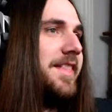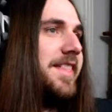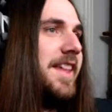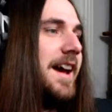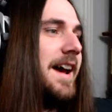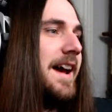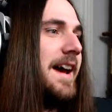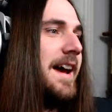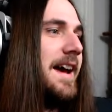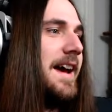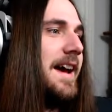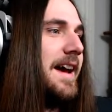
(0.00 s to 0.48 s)

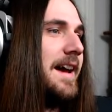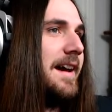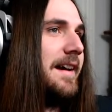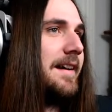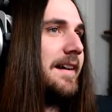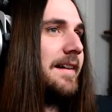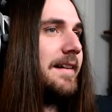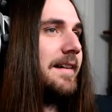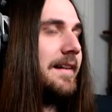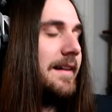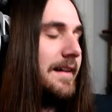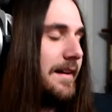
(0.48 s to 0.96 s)
there.
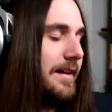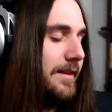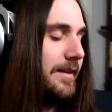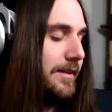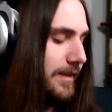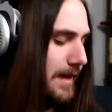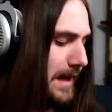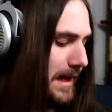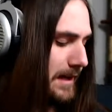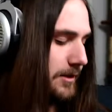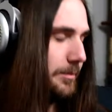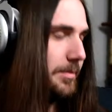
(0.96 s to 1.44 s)

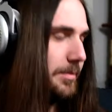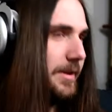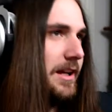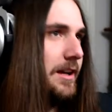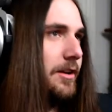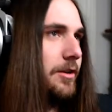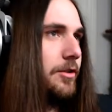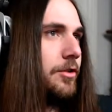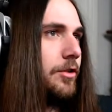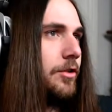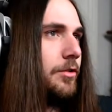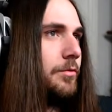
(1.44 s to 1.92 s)
That'll be a
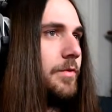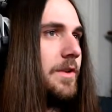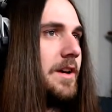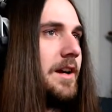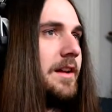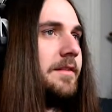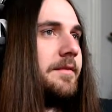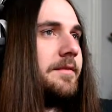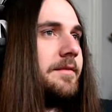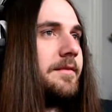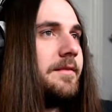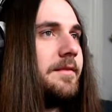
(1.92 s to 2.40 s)
good
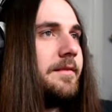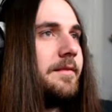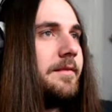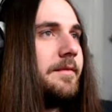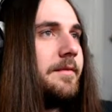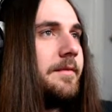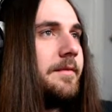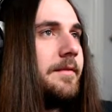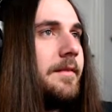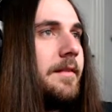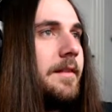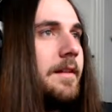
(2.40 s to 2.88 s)
one.
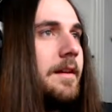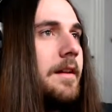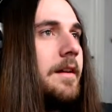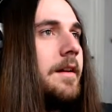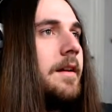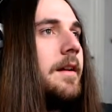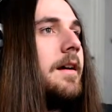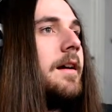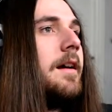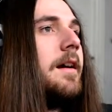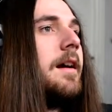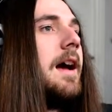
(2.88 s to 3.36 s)

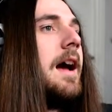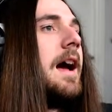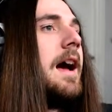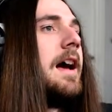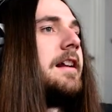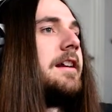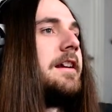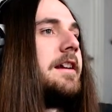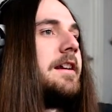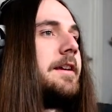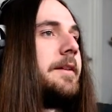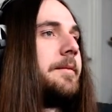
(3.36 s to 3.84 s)

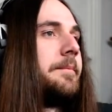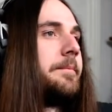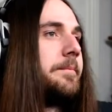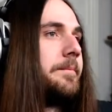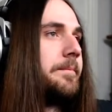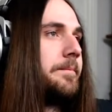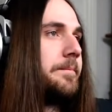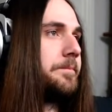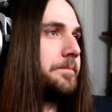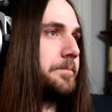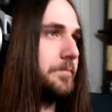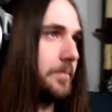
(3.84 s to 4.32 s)
Eddie.
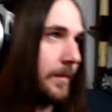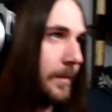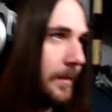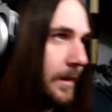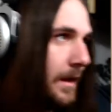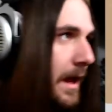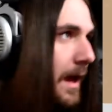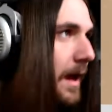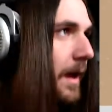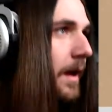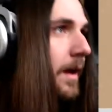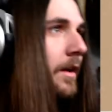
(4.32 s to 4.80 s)

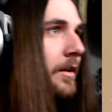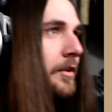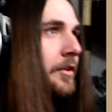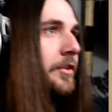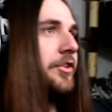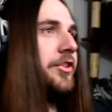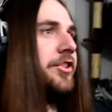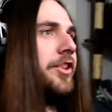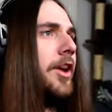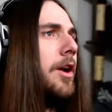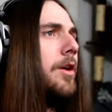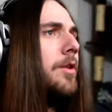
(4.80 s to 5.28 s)

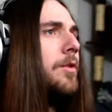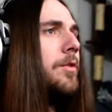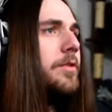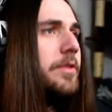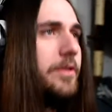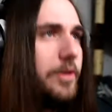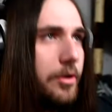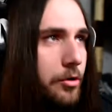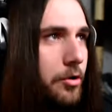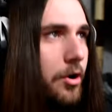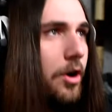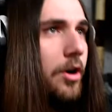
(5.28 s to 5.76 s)
So
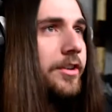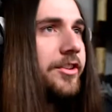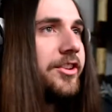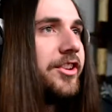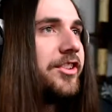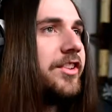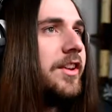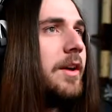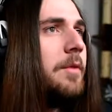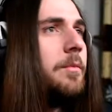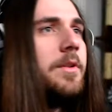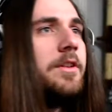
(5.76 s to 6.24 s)
you got
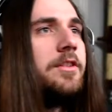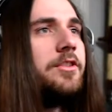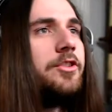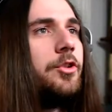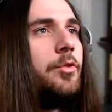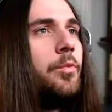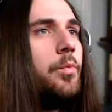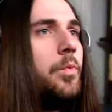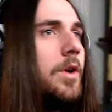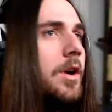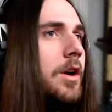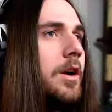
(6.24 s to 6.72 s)
someone to
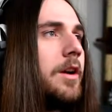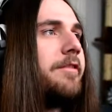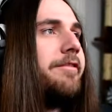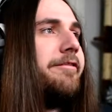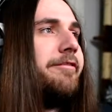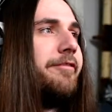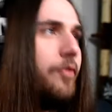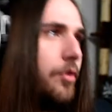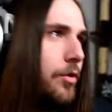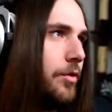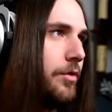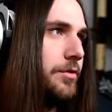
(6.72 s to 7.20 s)
work
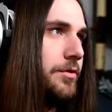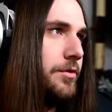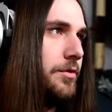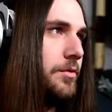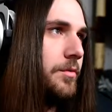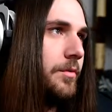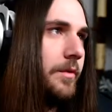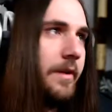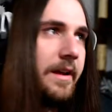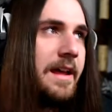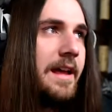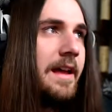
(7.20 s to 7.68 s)
for
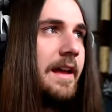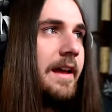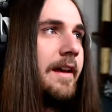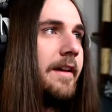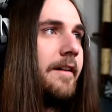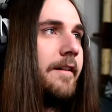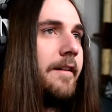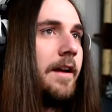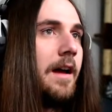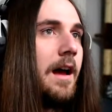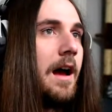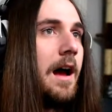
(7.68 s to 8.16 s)
you.
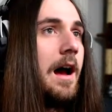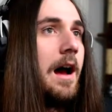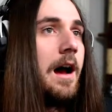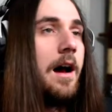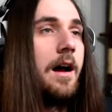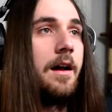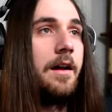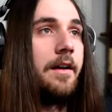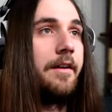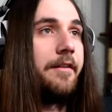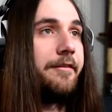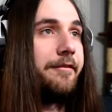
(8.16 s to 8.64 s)

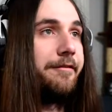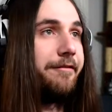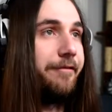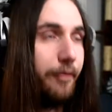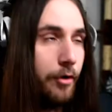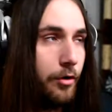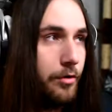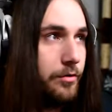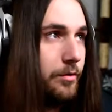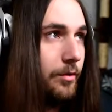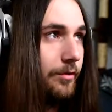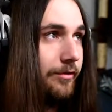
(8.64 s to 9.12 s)

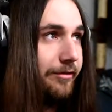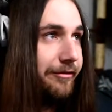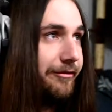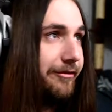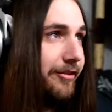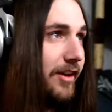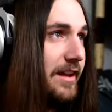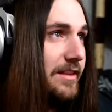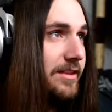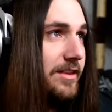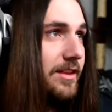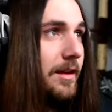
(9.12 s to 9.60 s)

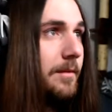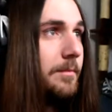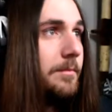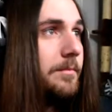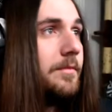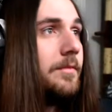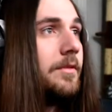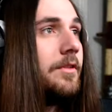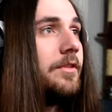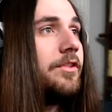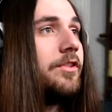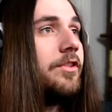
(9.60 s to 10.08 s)
Feed
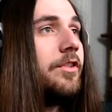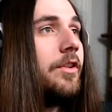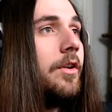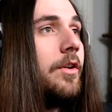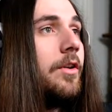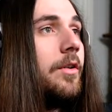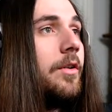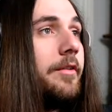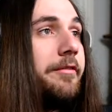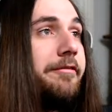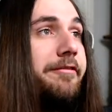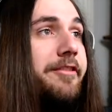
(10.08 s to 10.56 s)
them
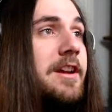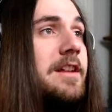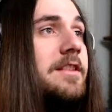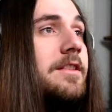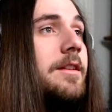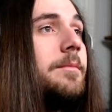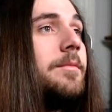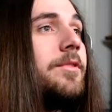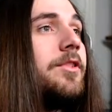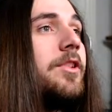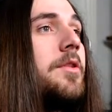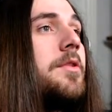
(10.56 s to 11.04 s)
so
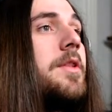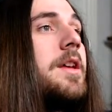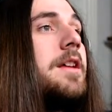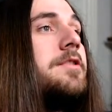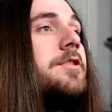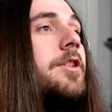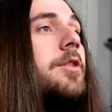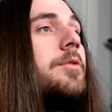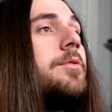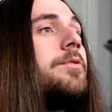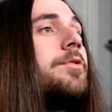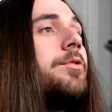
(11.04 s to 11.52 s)
they
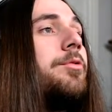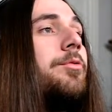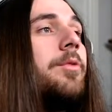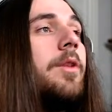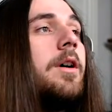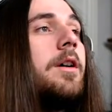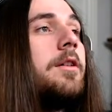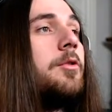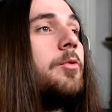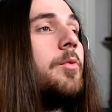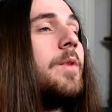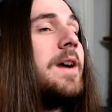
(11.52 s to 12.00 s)
don't
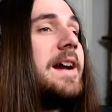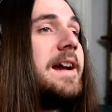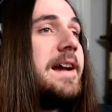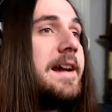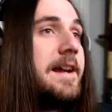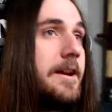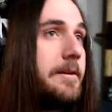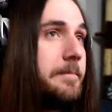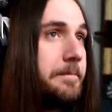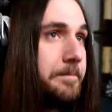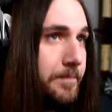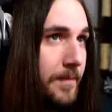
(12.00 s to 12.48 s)
run
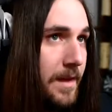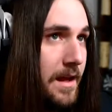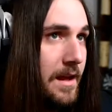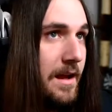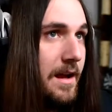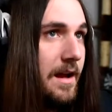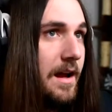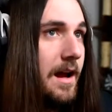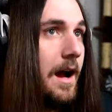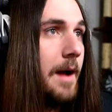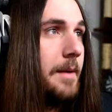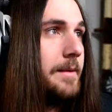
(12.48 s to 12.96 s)
away.
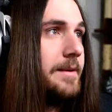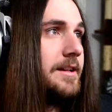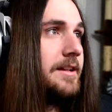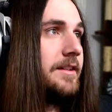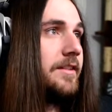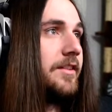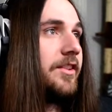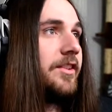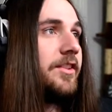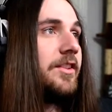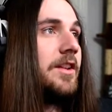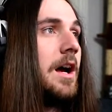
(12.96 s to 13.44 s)
I
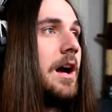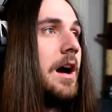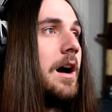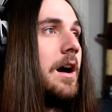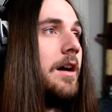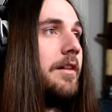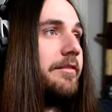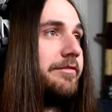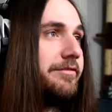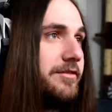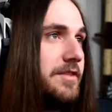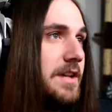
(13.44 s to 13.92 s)
mean,
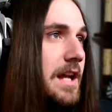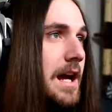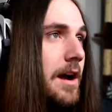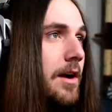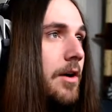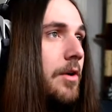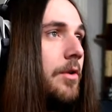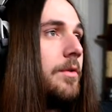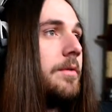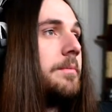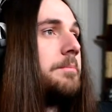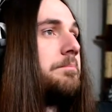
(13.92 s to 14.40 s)
starve.
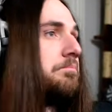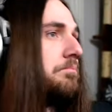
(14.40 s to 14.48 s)
Now,